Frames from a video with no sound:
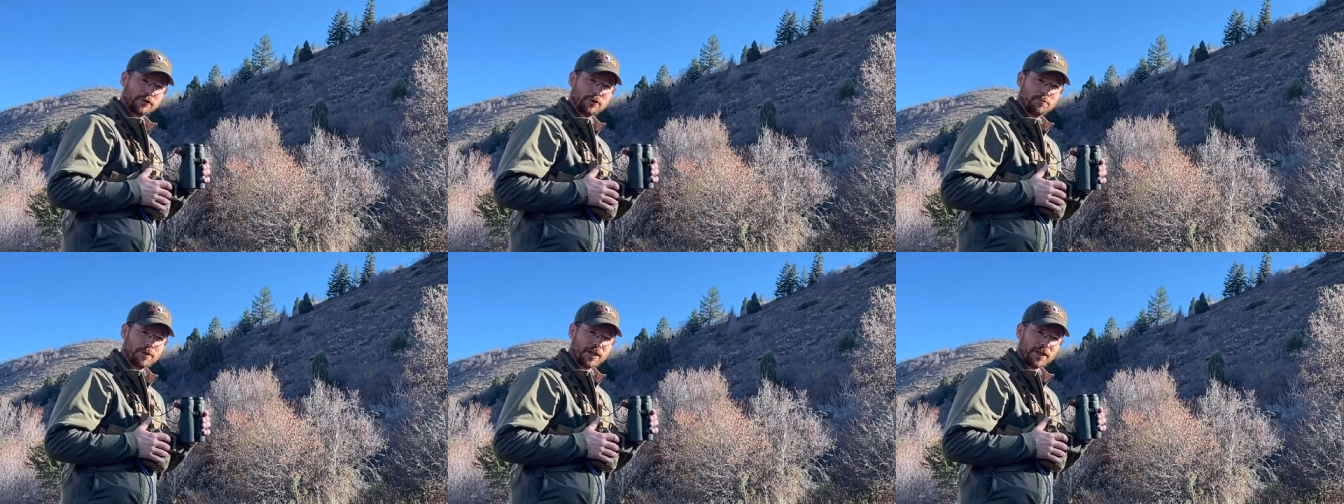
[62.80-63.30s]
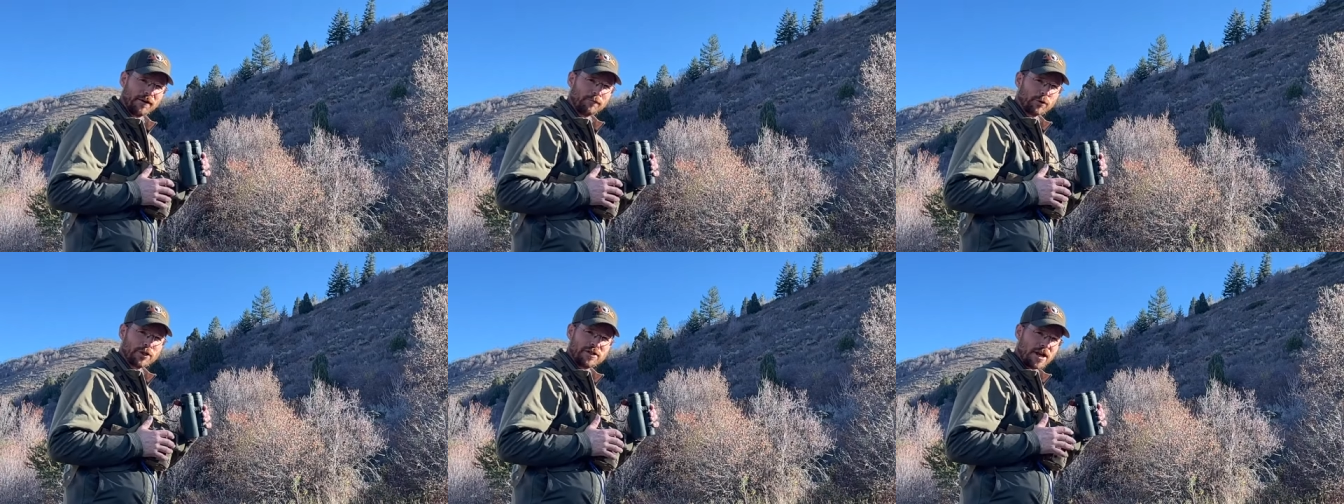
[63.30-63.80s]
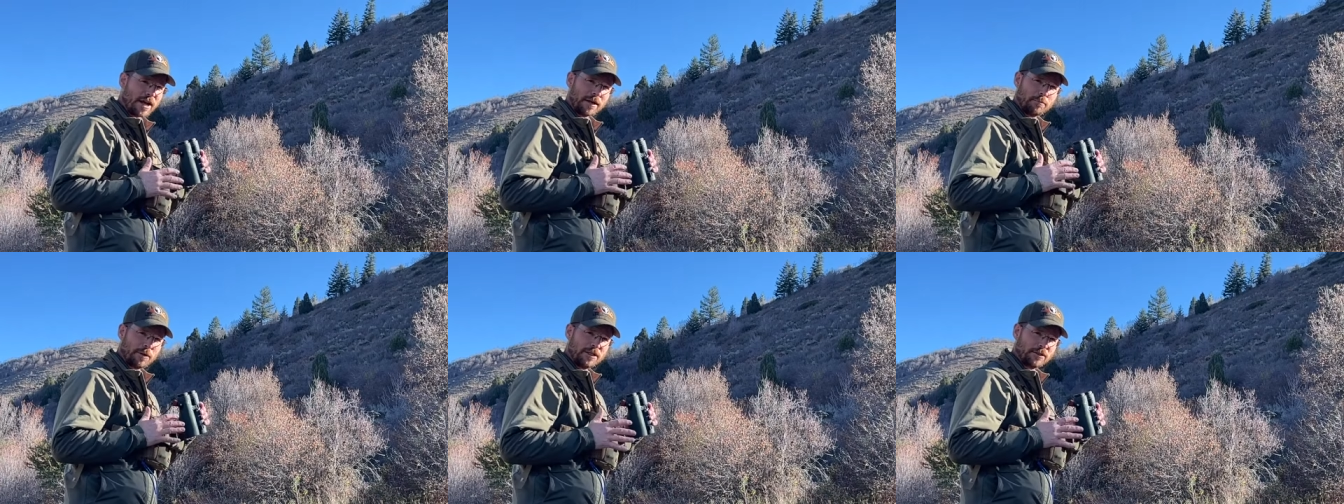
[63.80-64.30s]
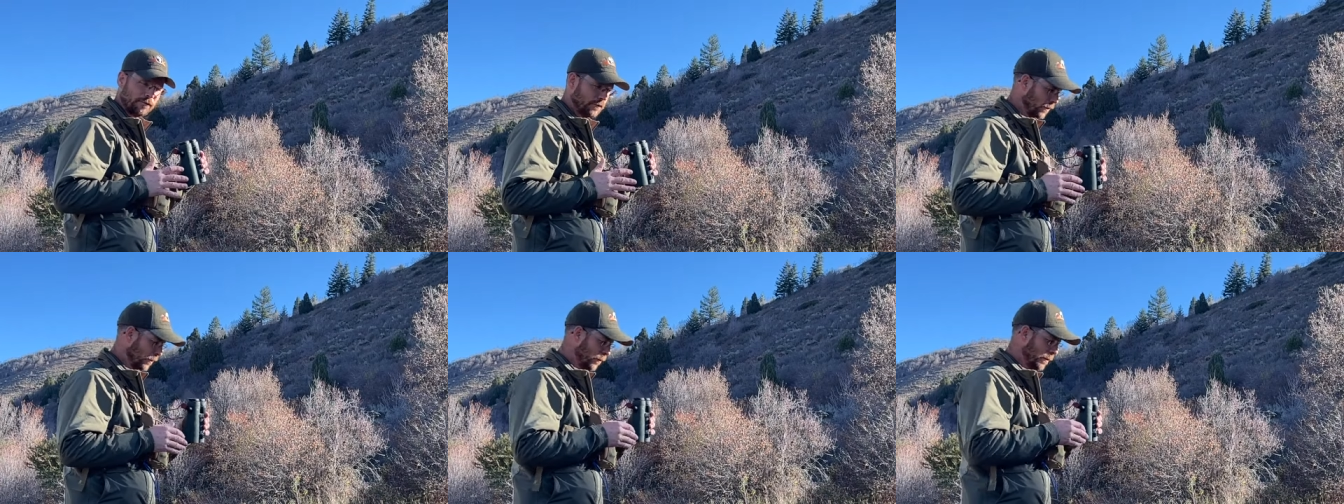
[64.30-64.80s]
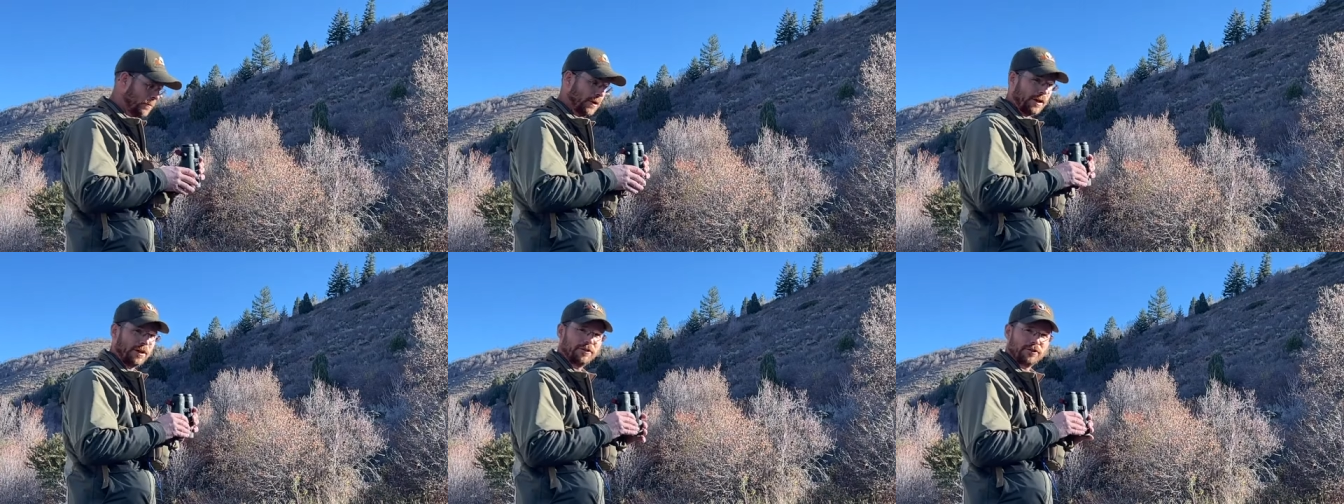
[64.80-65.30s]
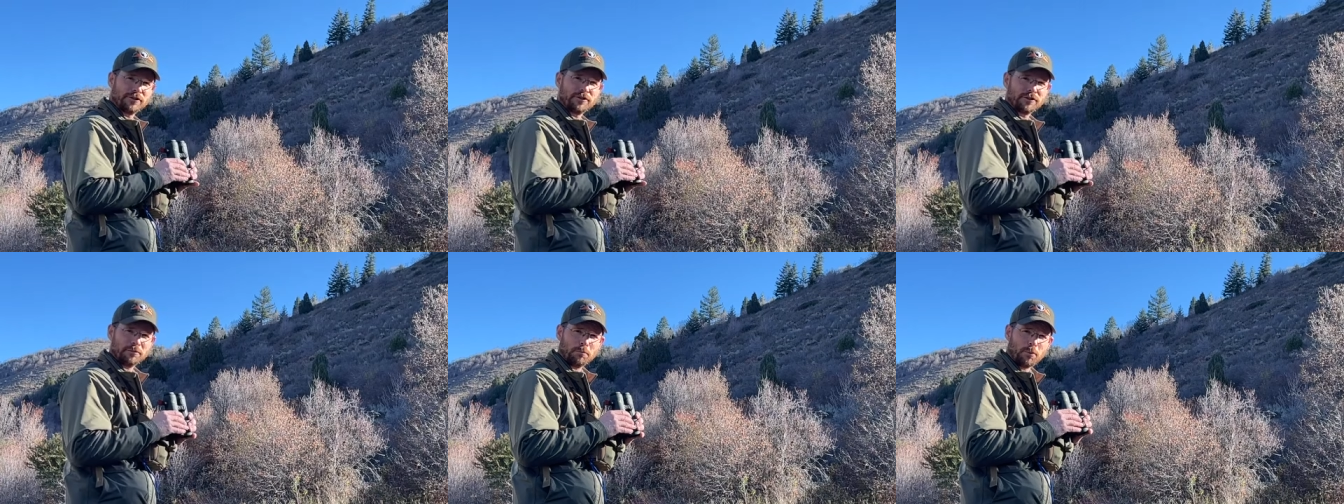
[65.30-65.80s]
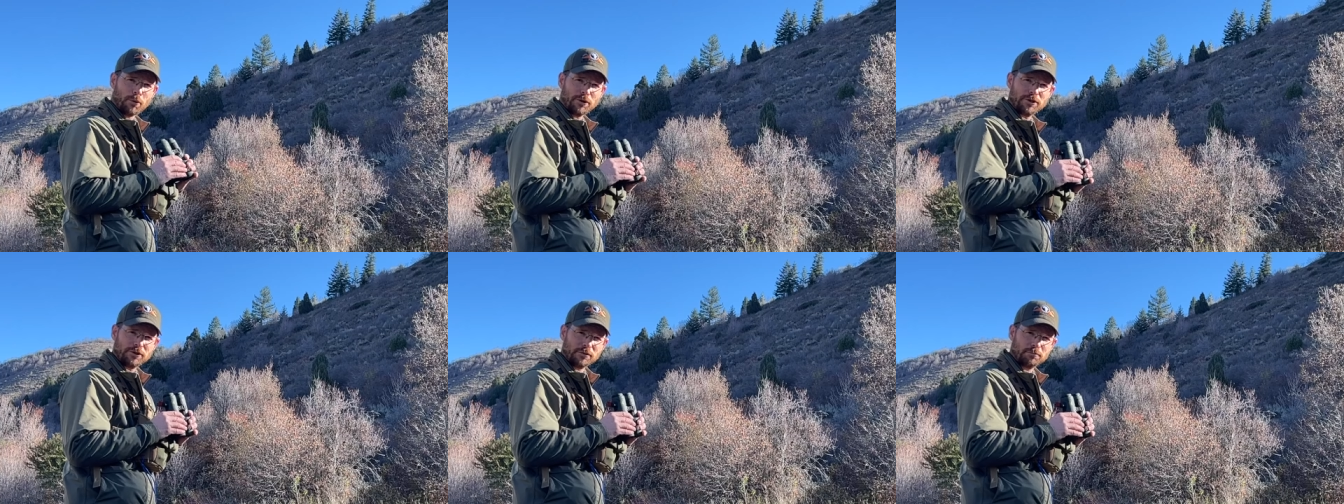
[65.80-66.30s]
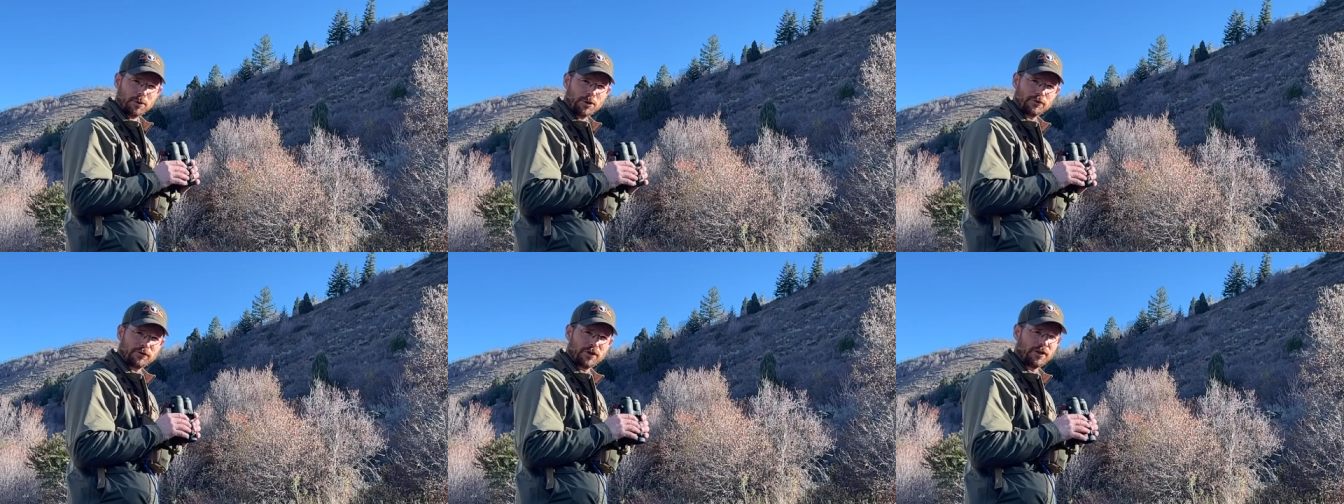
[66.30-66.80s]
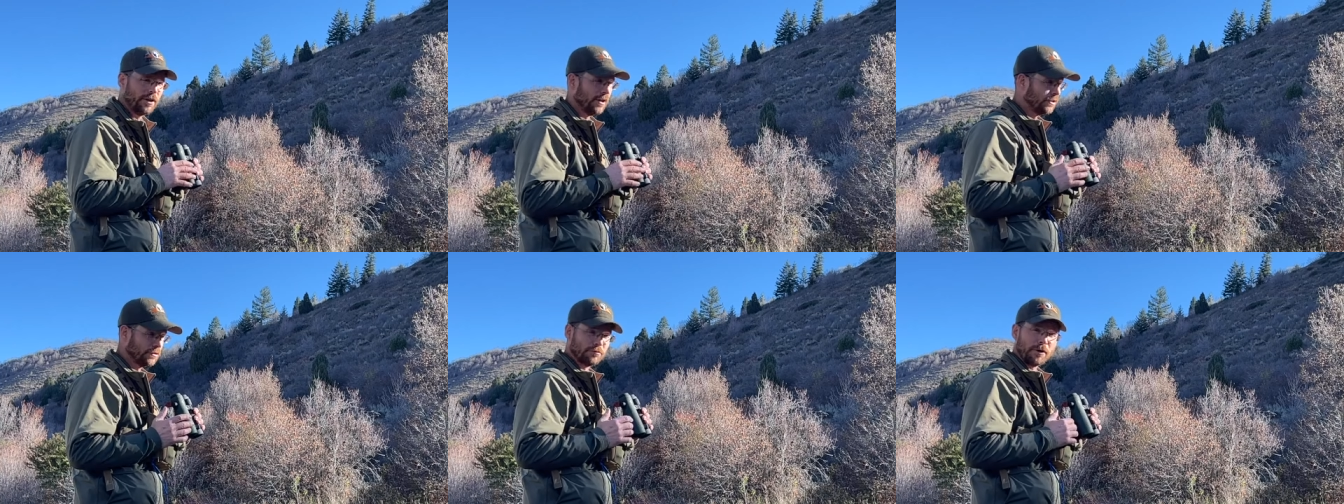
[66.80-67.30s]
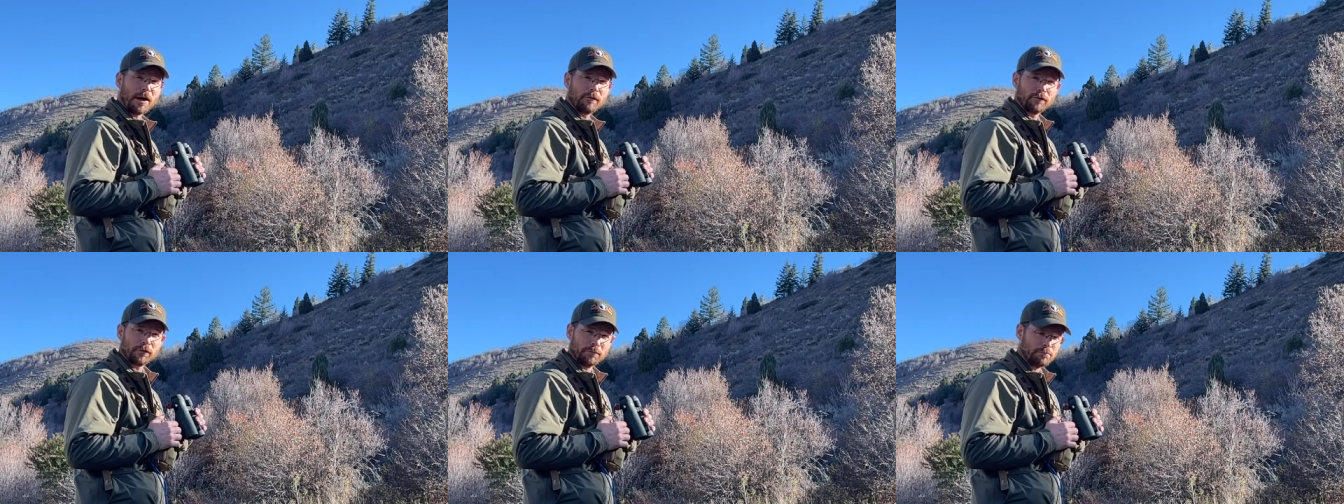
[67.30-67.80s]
should be an everyday piece of your equipment, just as important as your boots and your rifle or